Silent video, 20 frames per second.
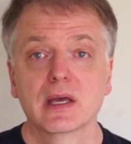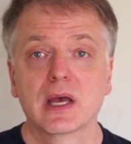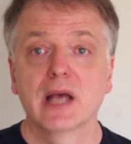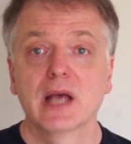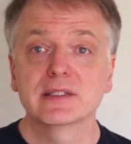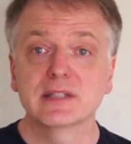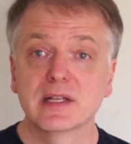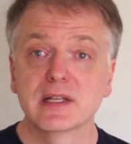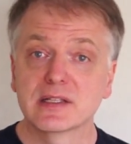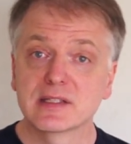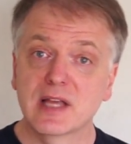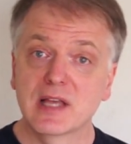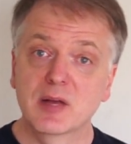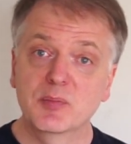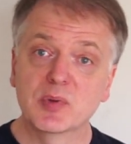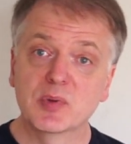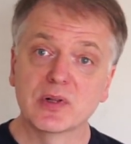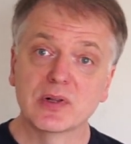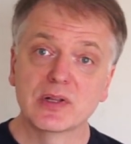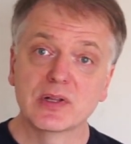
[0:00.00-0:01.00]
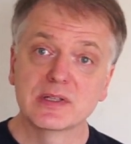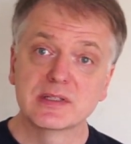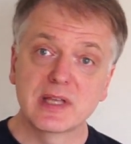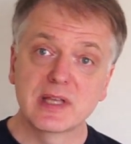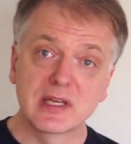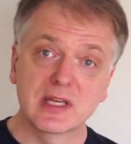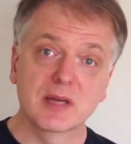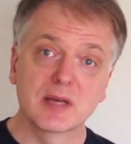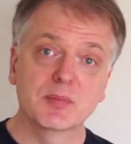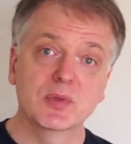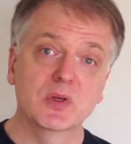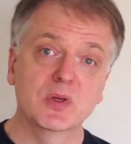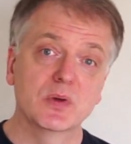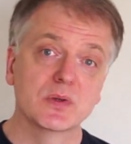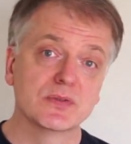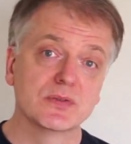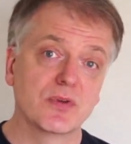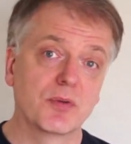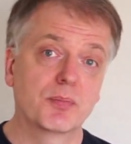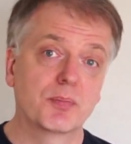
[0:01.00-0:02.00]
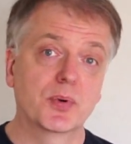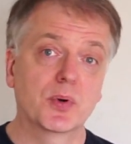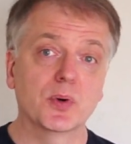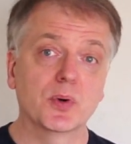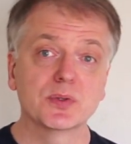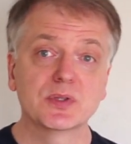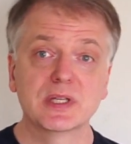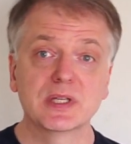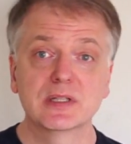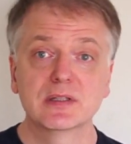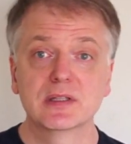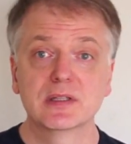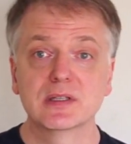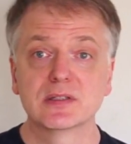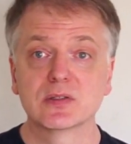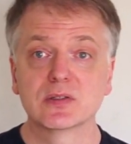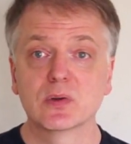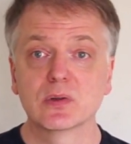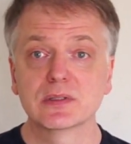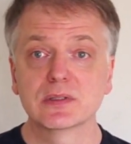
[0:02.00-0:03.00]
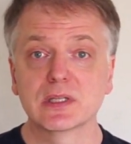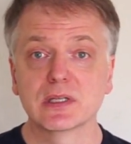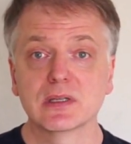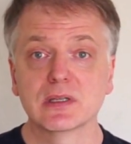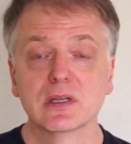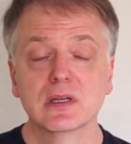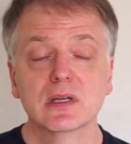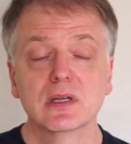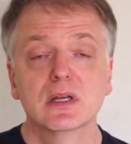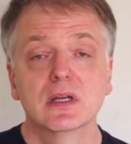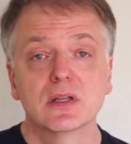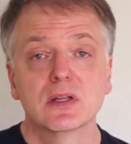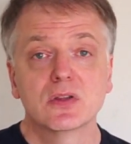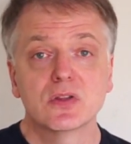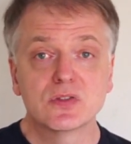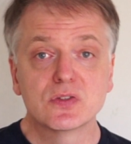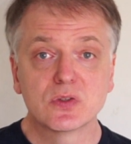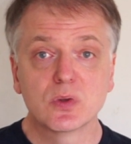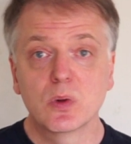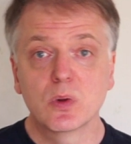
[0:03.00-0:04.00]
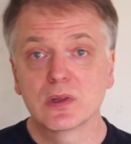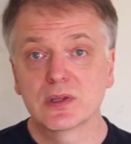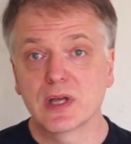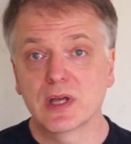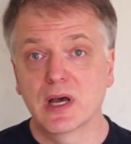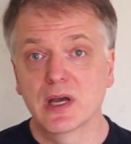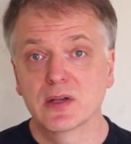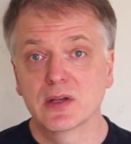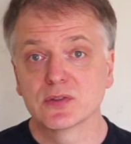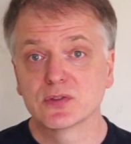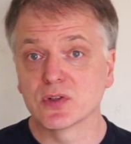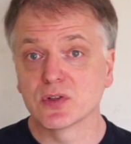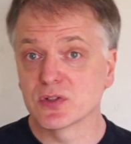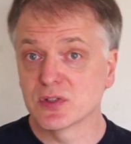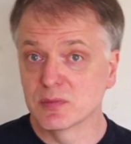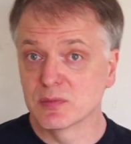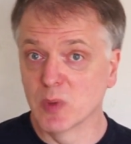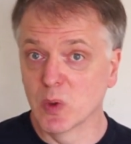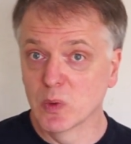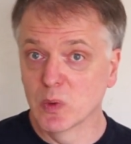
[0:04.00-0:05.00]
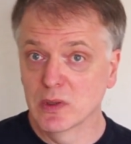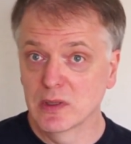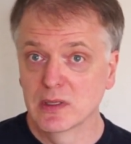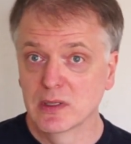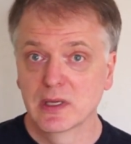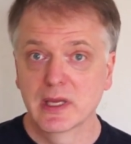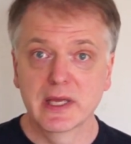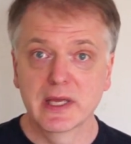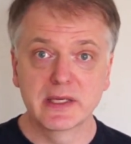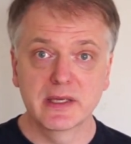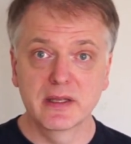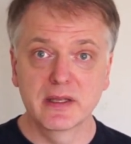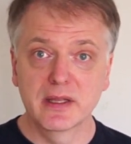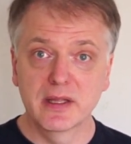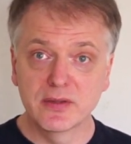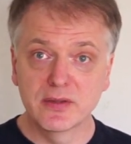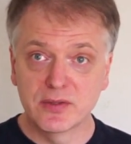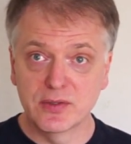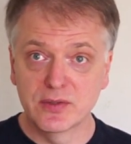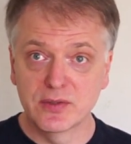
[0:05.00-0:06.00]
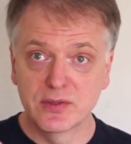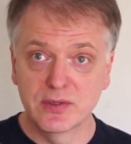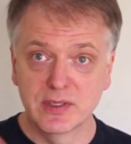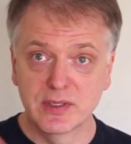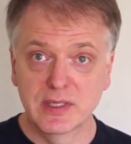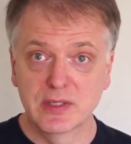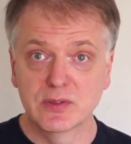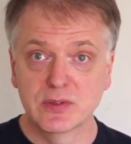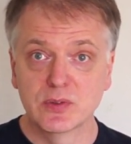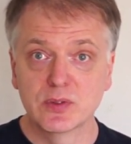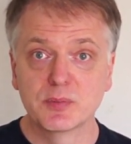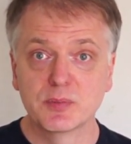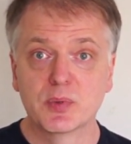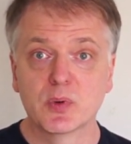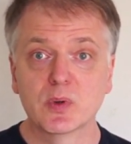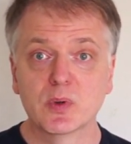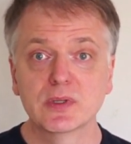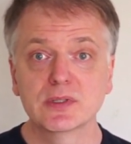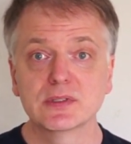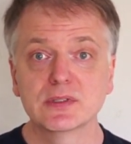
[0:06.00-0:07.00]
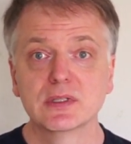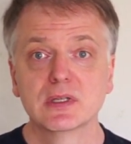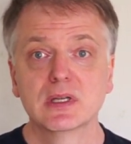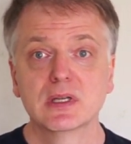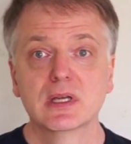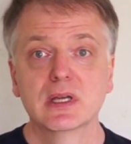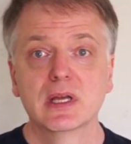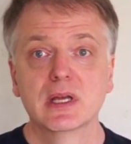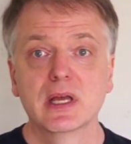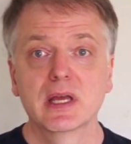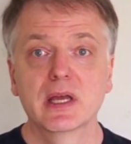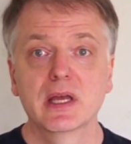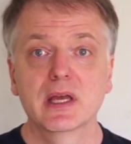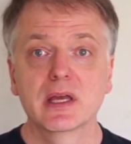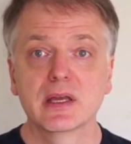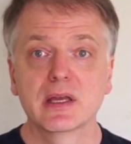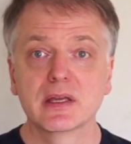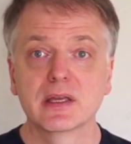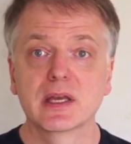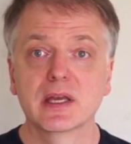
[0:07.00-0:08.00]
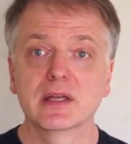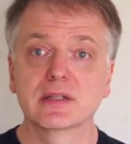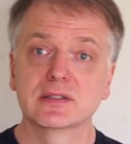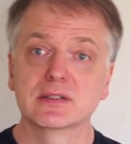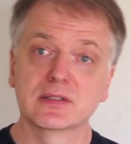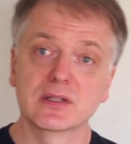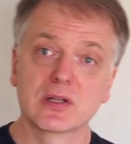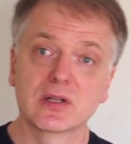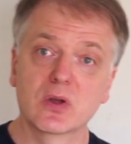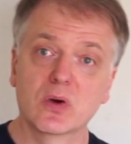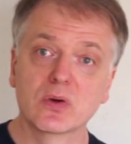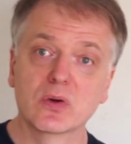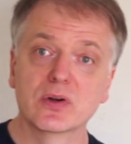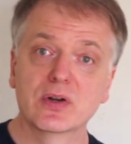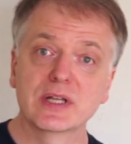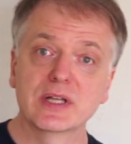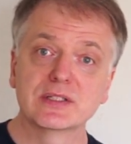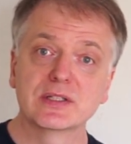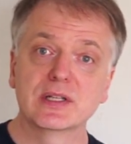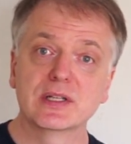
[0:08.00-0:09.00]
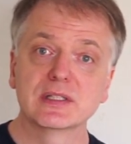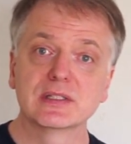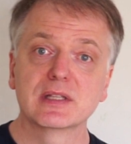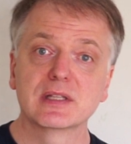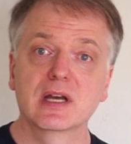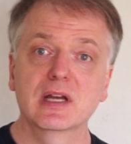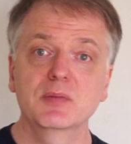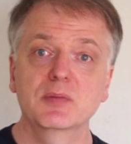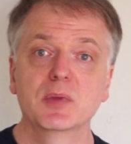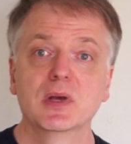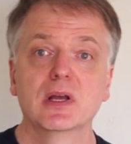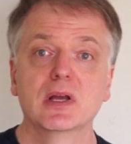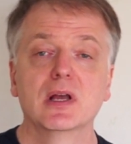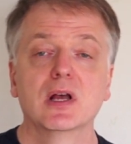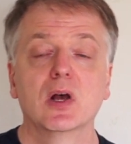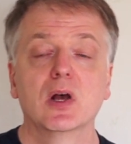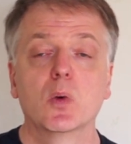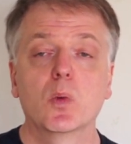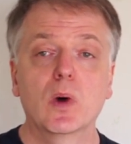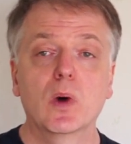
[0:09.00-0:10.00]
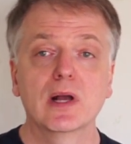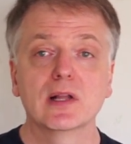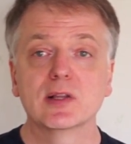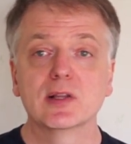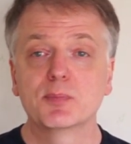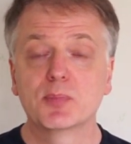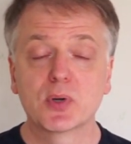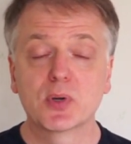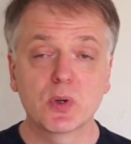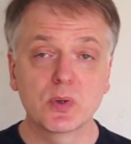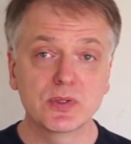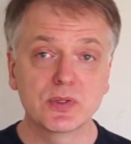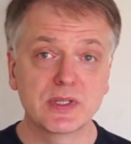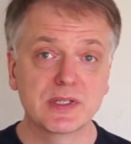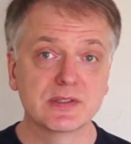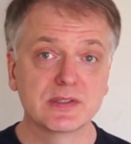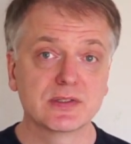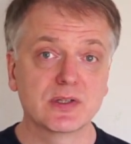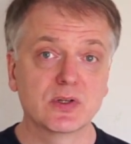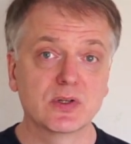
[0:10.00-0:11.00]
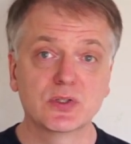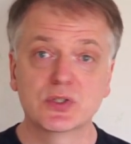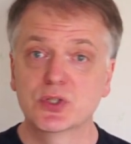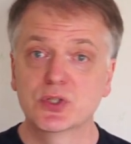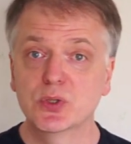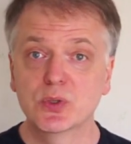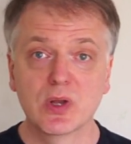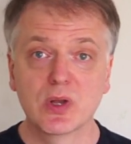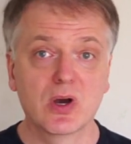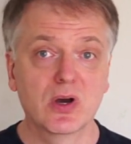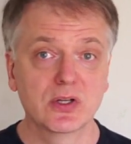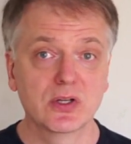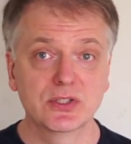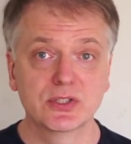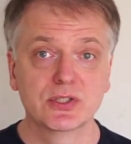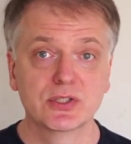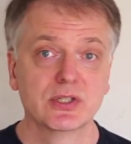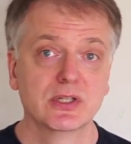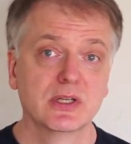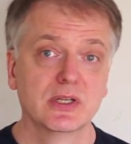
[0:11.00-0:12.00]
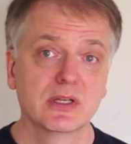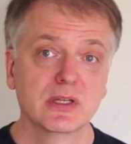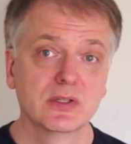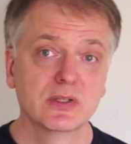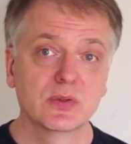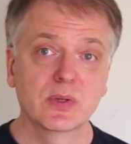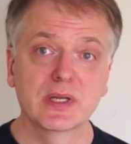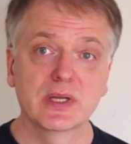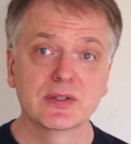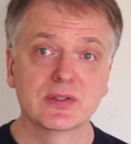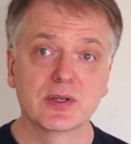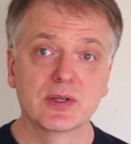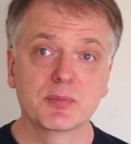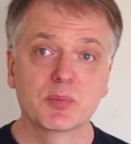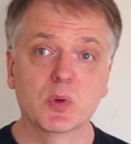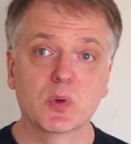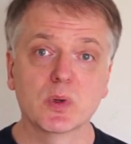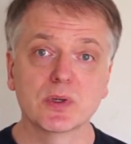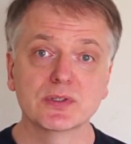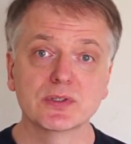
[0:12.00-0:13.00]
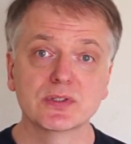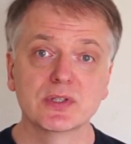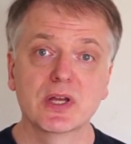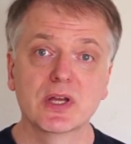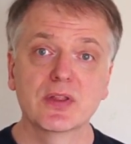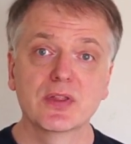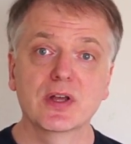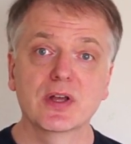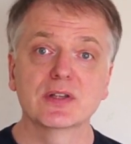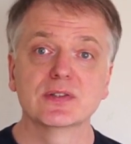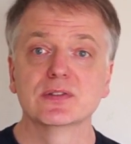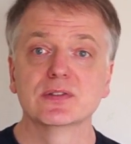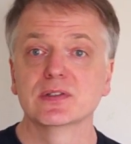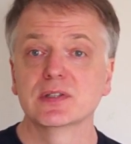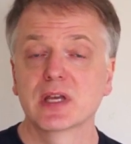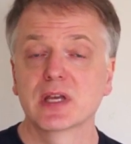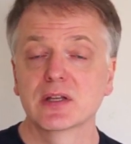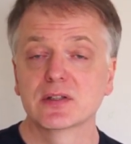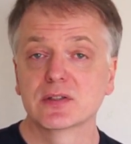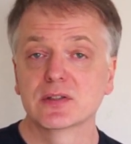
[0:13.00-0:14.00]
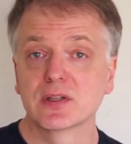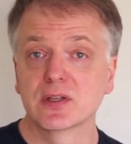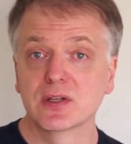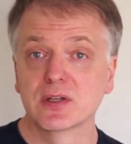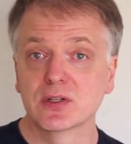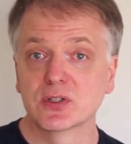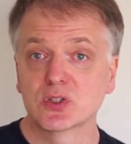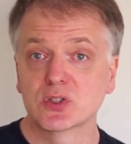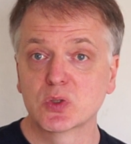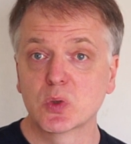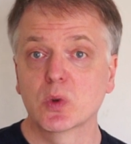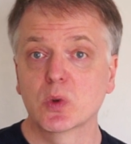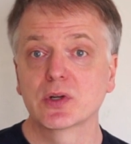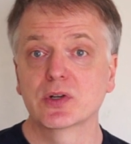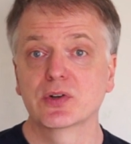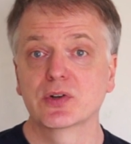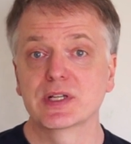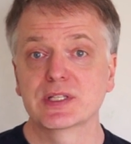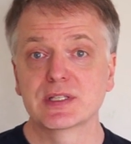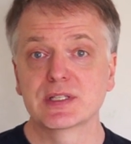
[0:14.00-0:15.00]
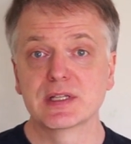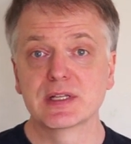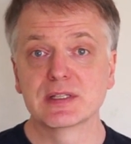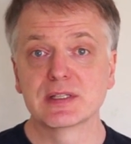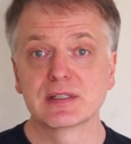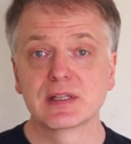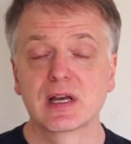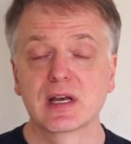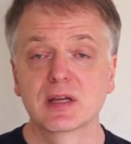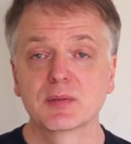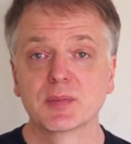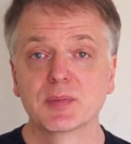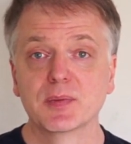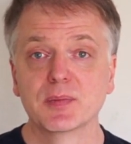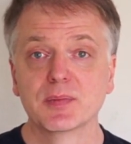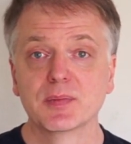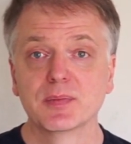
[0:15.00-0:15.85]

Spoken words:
As an example, SEC can be used for protein desalting. The salt ions are small and can enter into the pores and gets a longer residence time, while the proteins are too large to enter the pores and thus get a shorter residence time.